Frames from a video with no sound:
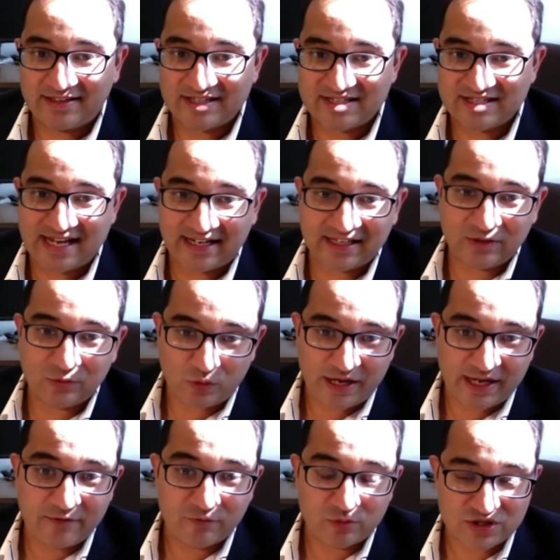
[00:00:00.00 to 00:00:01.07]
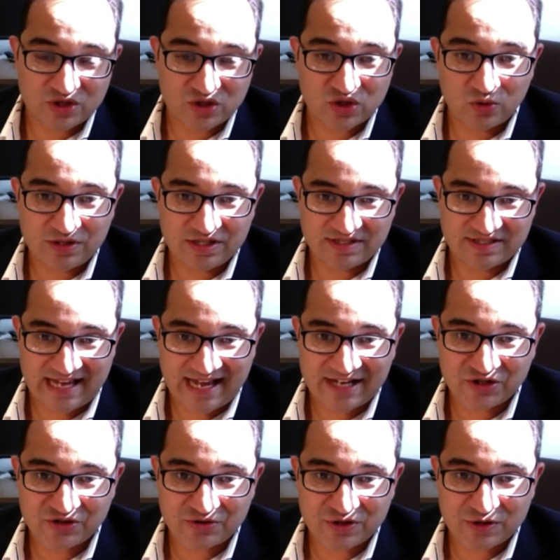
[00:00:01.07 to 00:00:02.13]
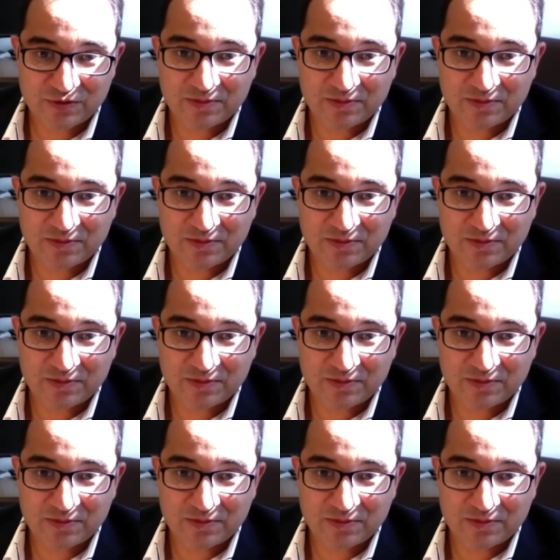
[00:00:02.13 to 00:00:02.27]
the second wave was so disastrous is